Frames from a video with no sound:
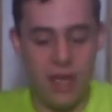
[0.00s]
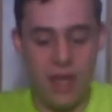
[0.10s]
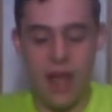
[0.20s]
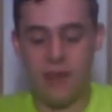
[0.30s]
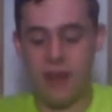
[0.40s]

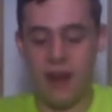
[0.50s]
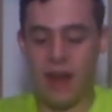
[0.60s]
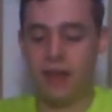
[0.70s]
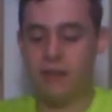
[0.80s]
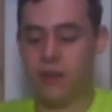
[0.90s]
and then
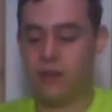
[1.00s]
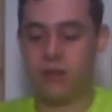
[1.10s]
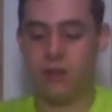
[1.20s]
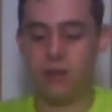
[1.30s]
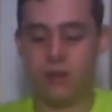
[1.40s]
I give
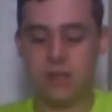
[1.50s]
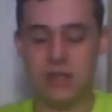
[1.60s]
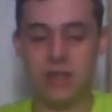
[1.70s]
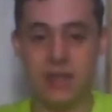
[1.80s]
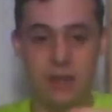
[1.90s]
her
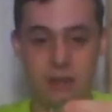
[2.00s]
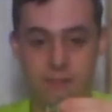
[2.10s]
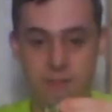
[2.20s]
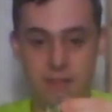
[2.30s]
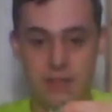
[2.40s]
the
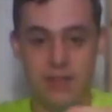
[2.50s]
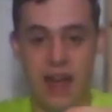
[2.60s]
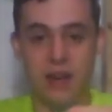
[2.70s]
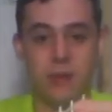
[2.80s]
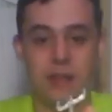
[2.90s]

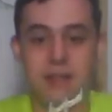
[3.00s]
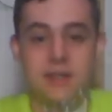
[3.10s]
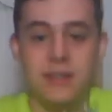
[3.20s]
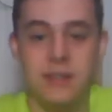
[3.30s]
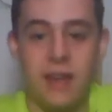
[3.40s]

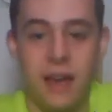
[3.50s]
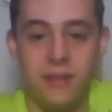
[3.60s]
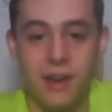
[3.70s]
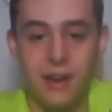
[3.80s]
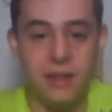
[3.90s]
sideways TIE
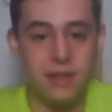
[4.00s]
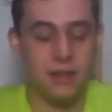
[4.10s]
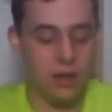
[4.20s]
Fighters,